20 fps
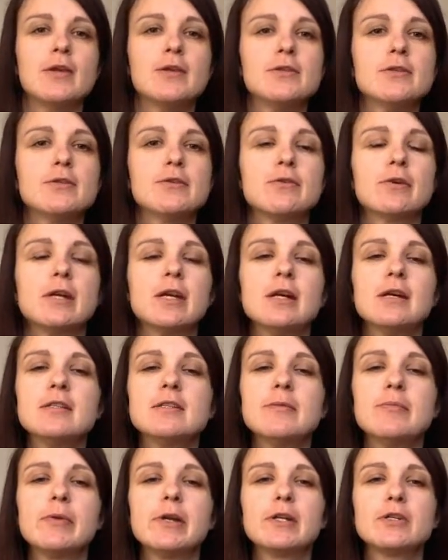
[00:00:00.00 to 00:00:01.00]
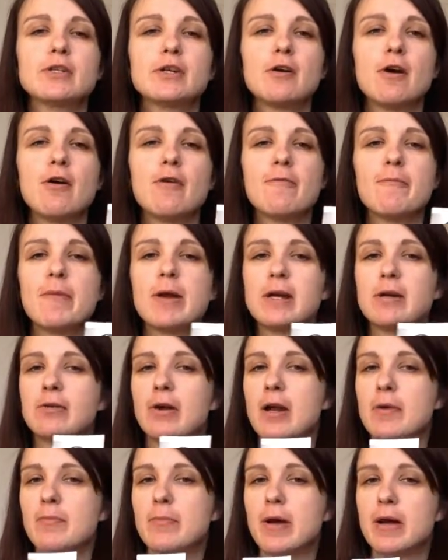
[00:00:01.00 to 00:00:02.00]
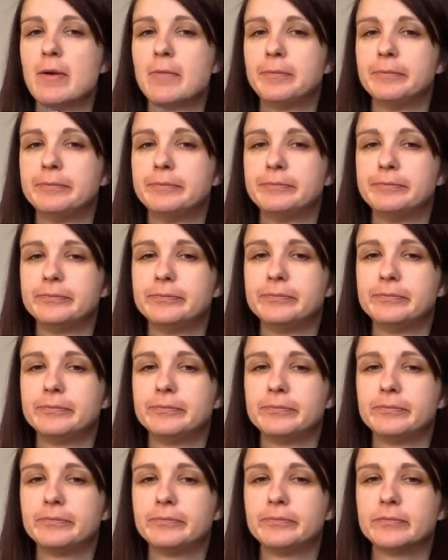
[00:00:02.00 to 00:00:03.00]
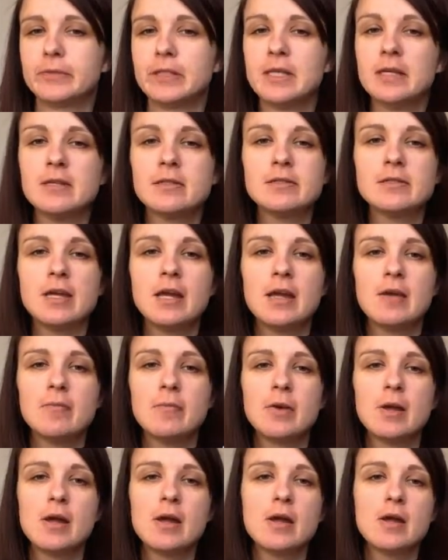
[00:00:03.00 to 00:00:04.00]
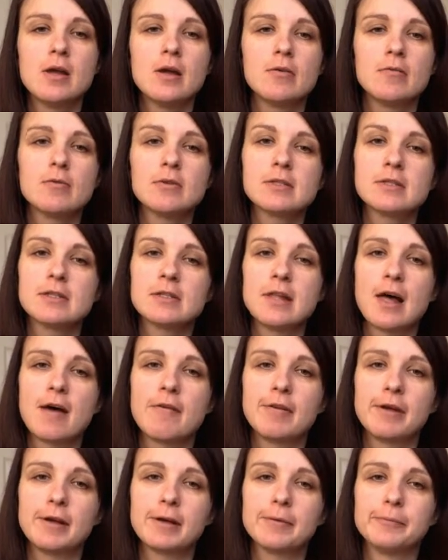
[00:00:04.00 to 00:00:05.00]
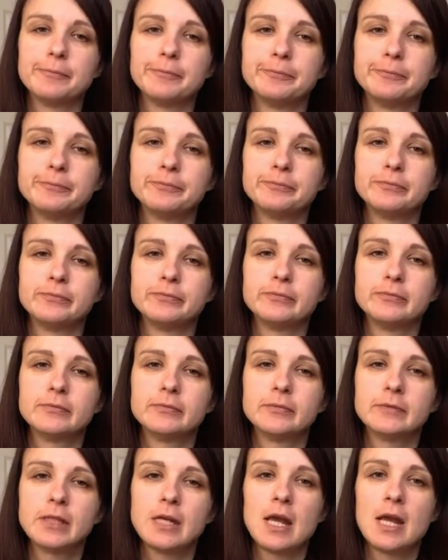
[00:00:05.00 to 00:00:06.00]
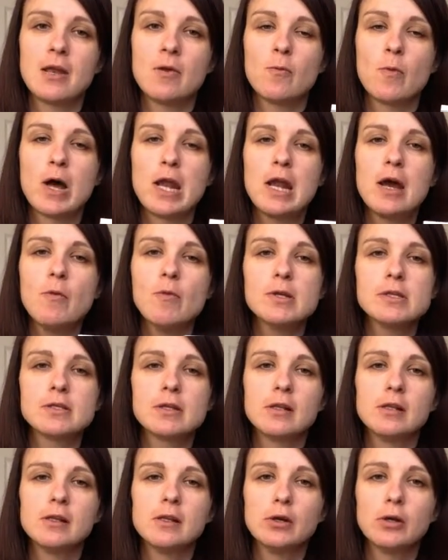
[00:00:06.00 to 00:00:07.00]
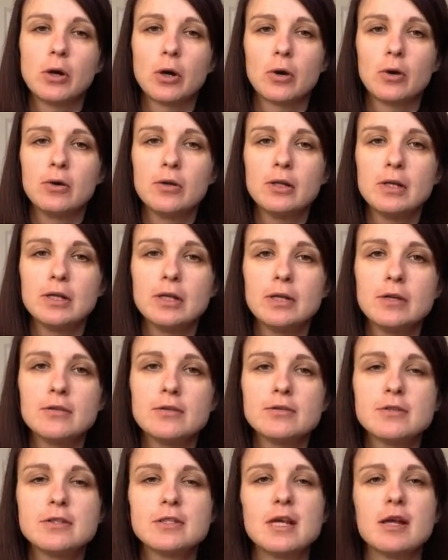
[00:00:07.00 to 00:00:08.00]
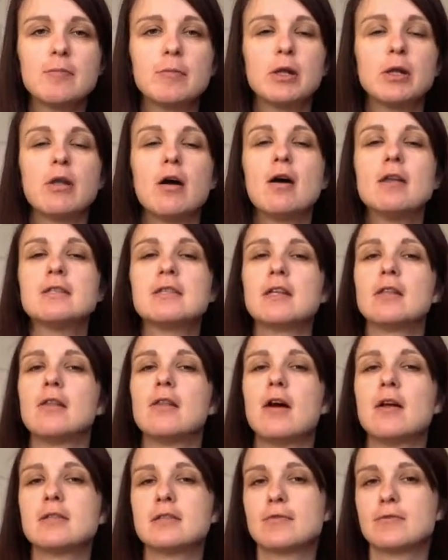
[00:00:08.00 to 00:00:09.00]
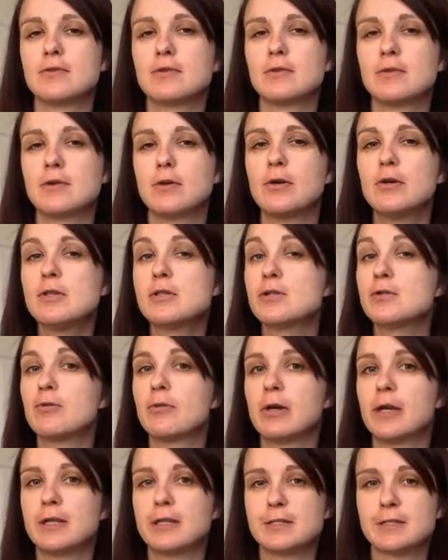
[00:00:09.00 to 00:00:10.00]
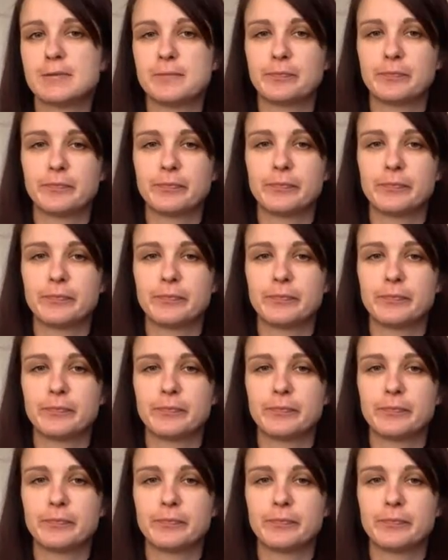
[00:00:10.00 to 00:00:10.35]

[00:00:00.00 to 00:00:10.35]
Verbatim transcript: So here's the picture of my grandpa. His name was Slavik. And when I was a little girl, he used to tell me lots and lots of good stories.